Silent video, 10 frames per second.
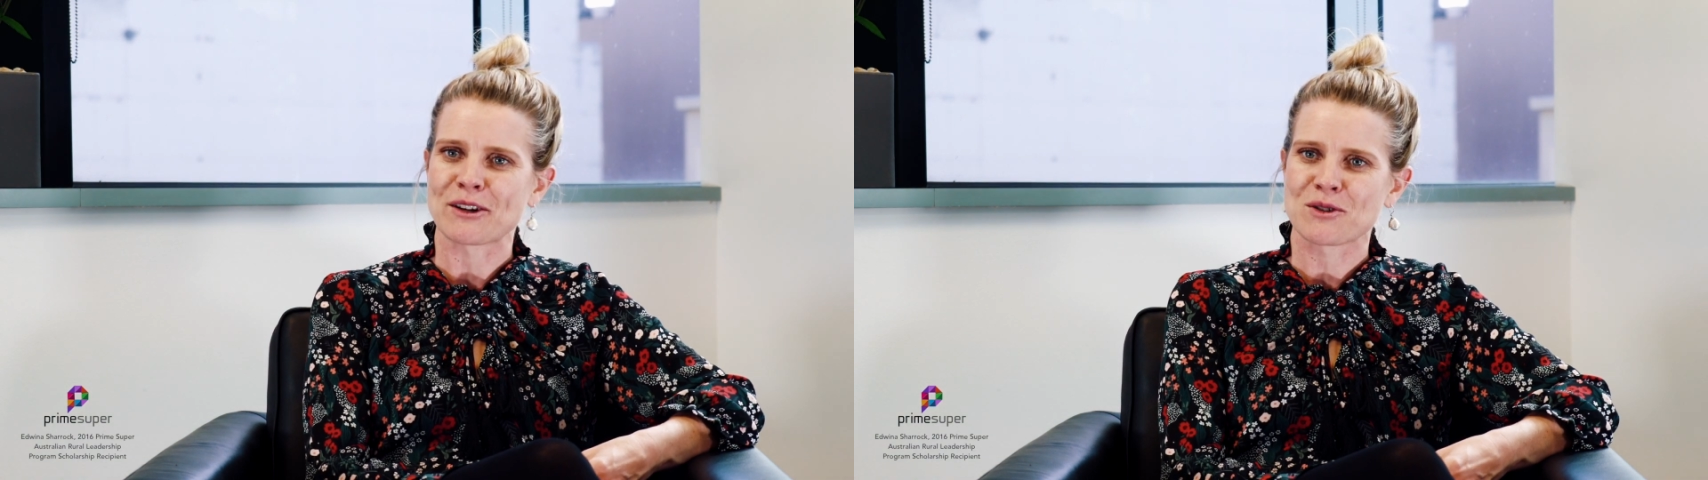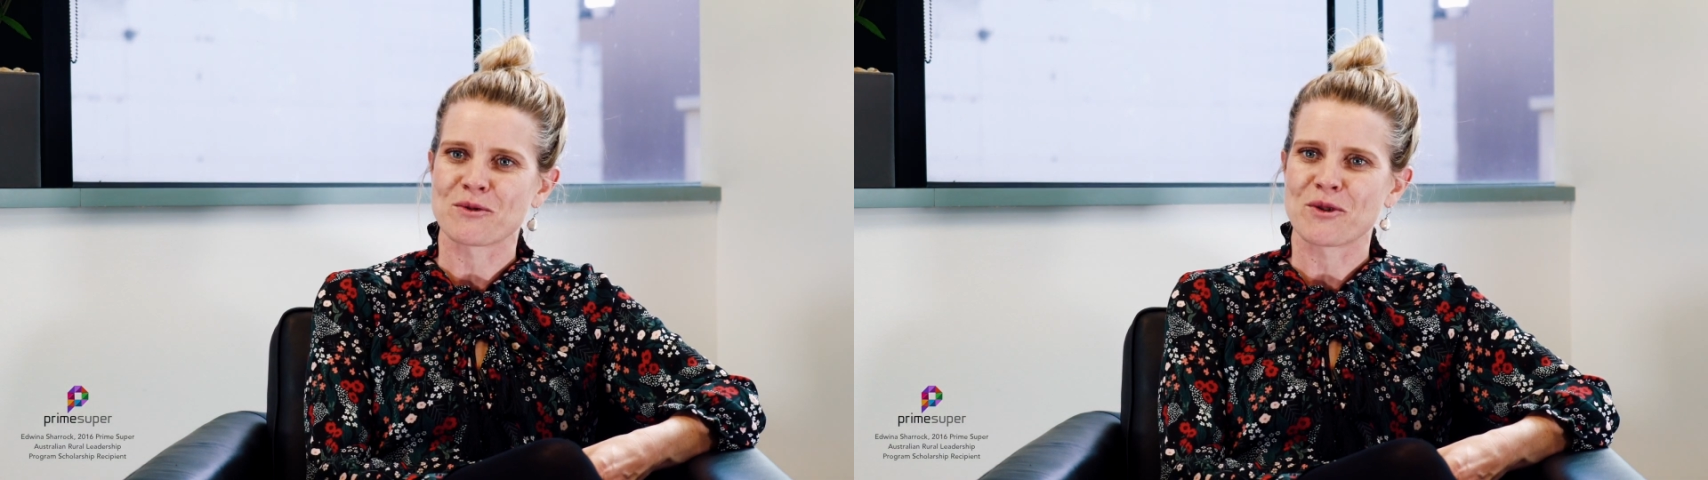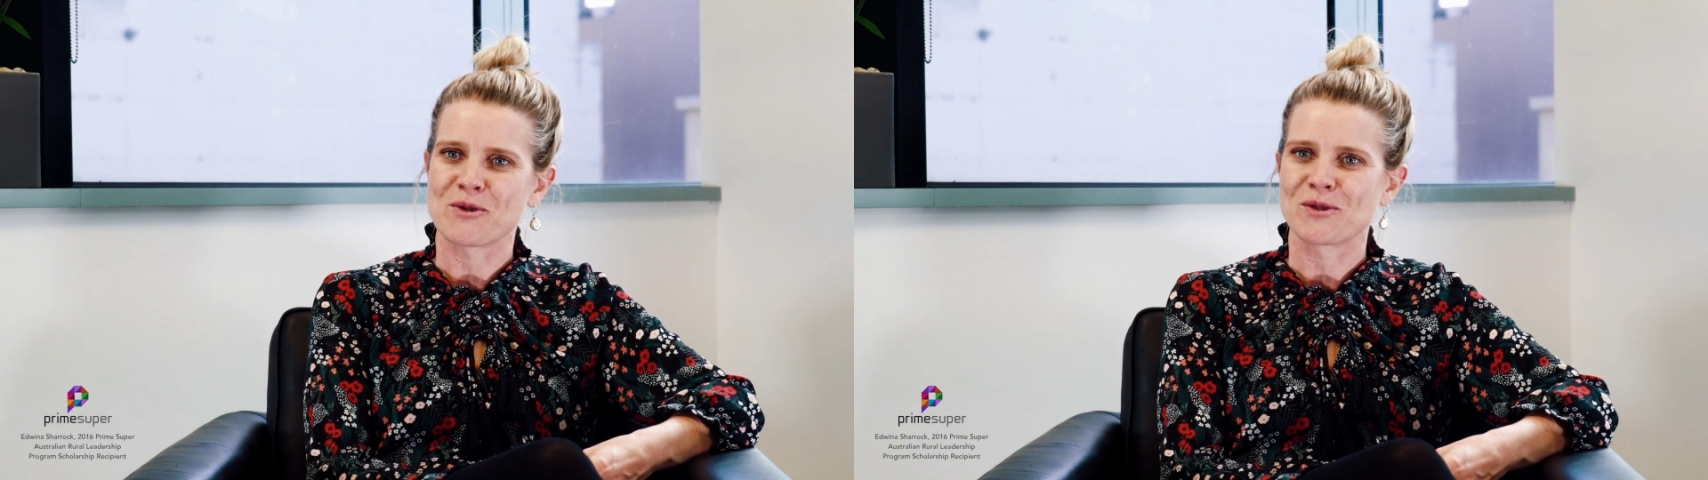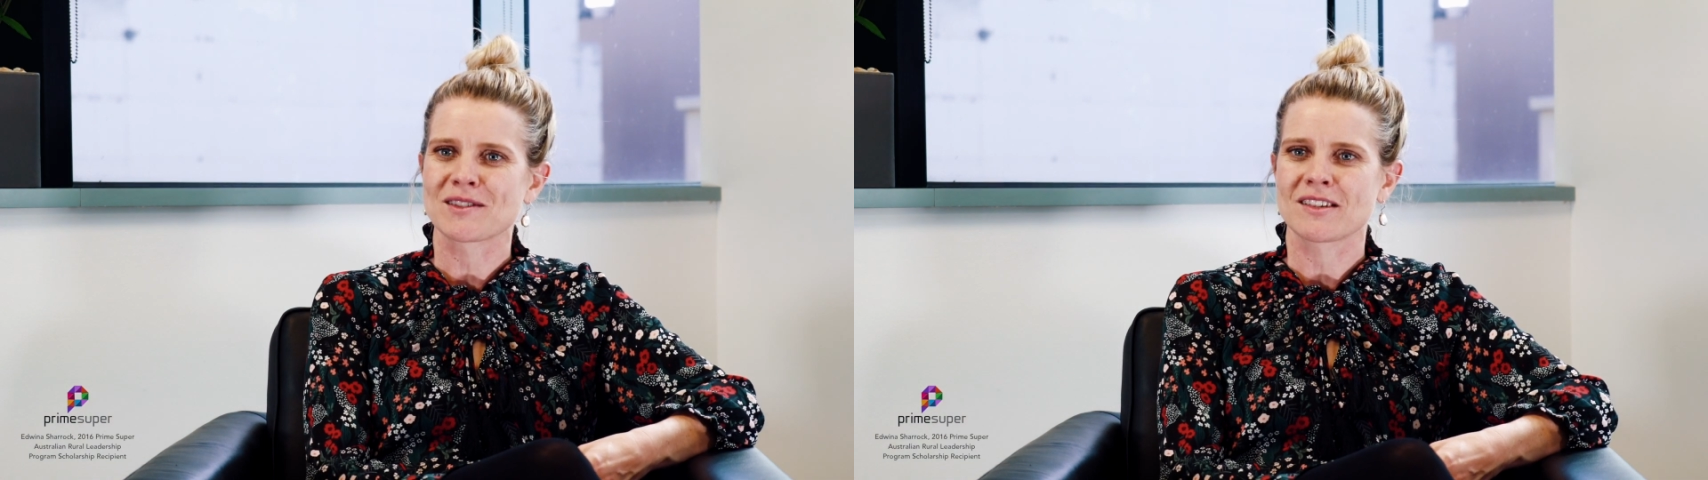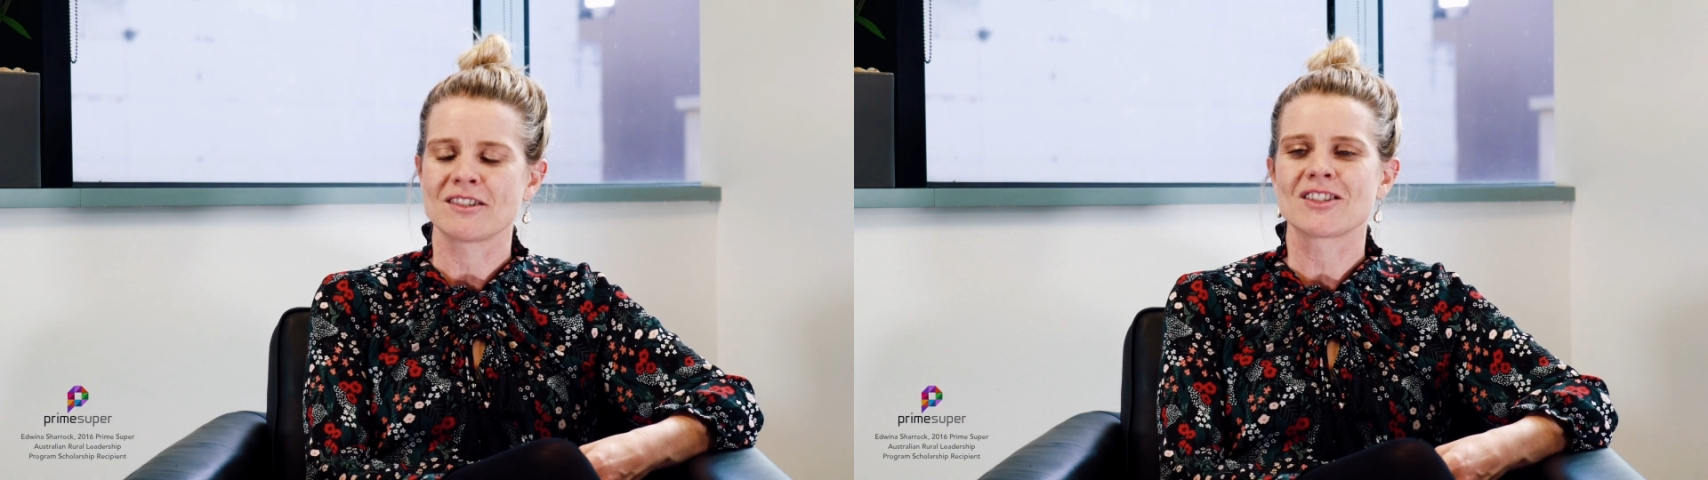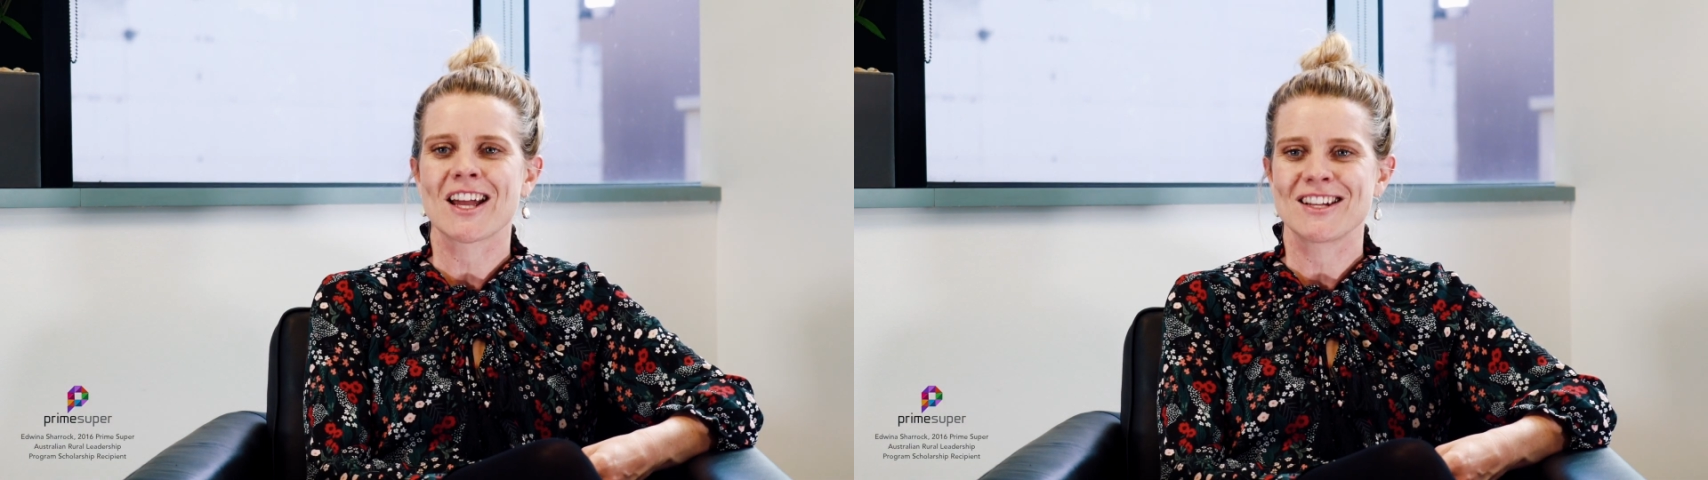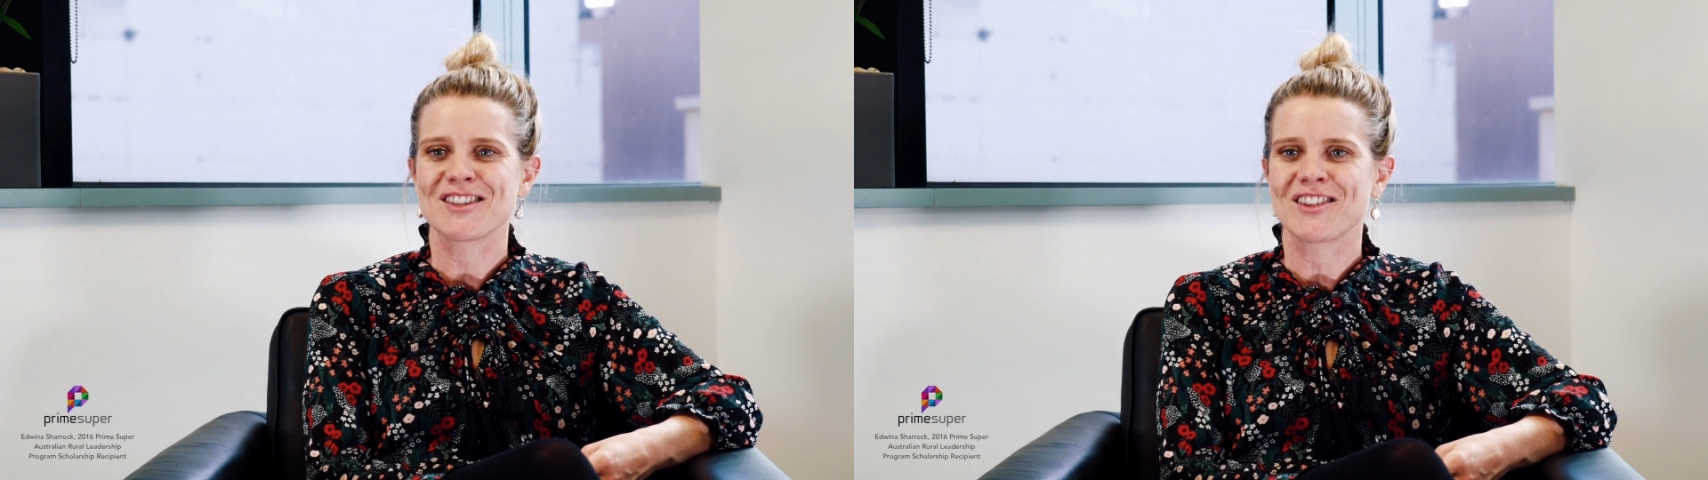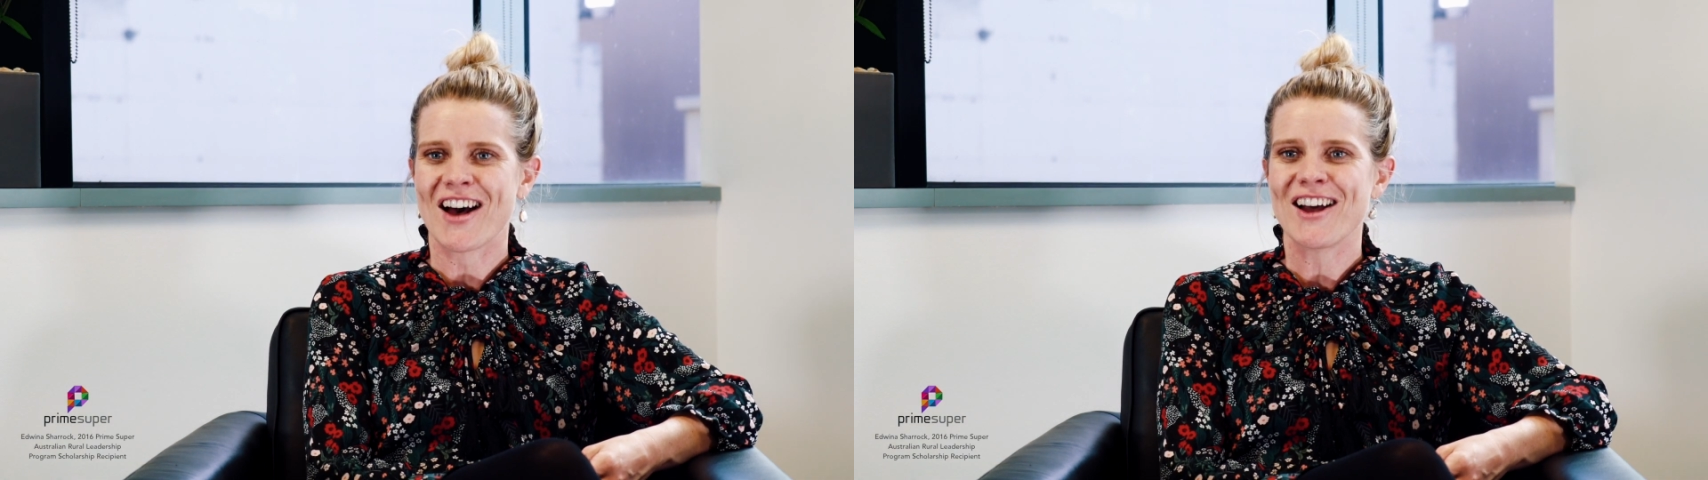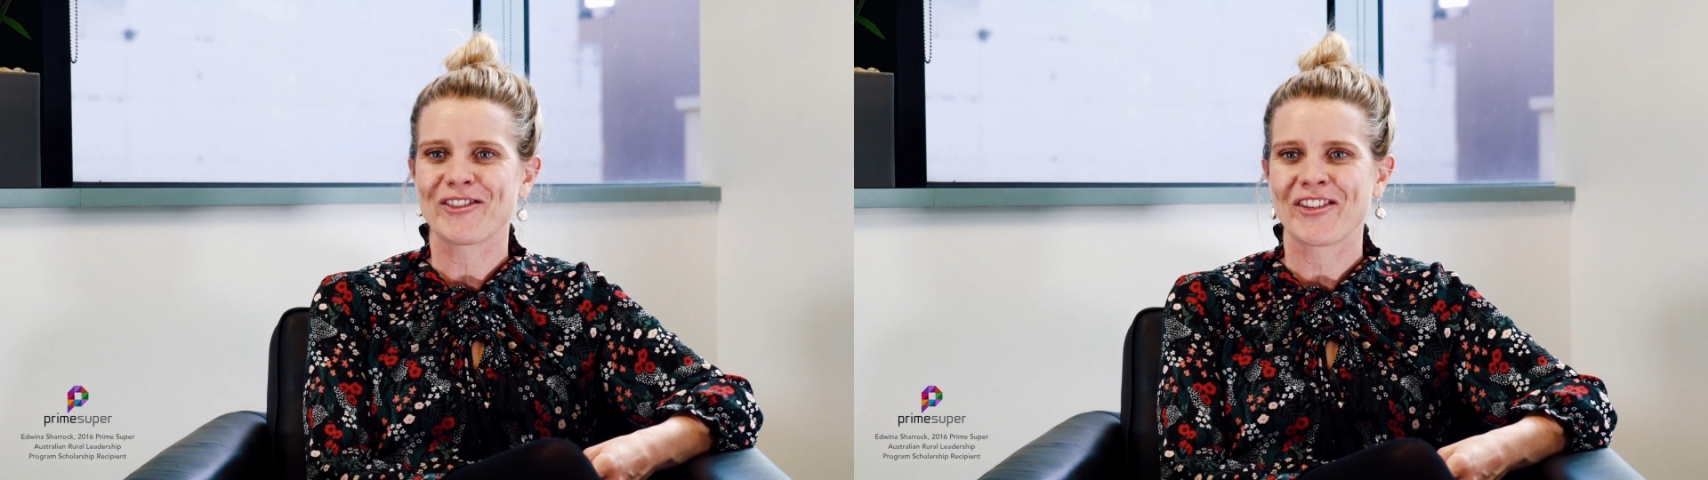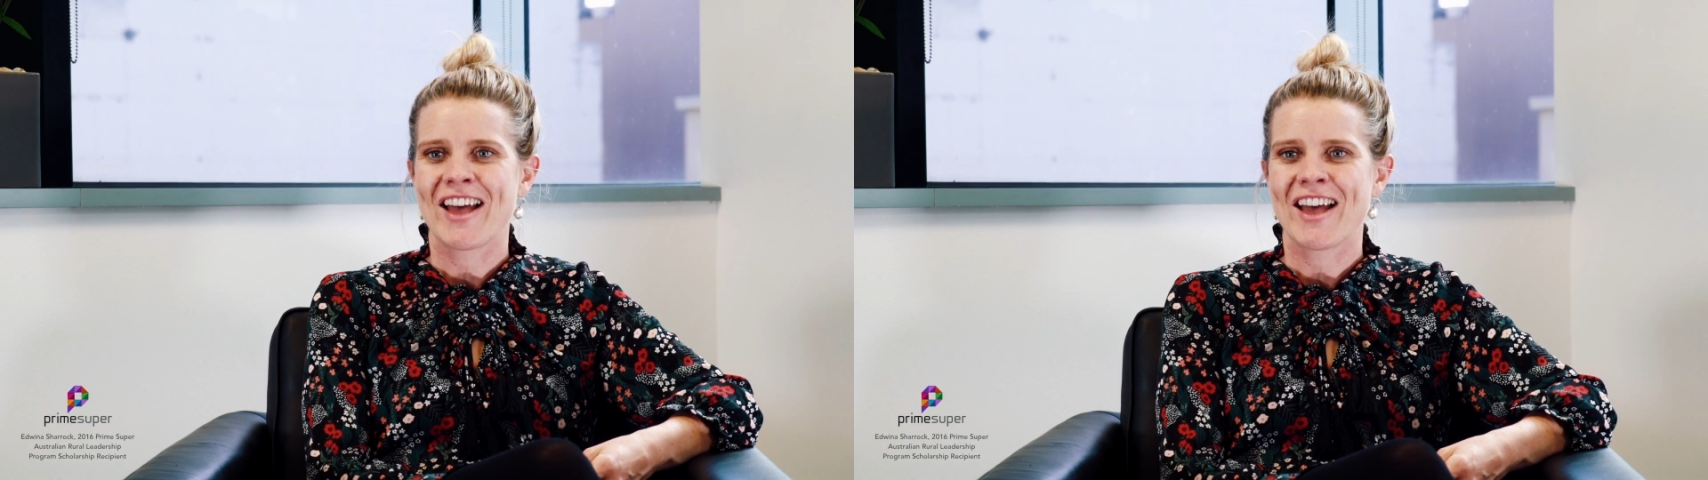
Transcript: actual course can change your life,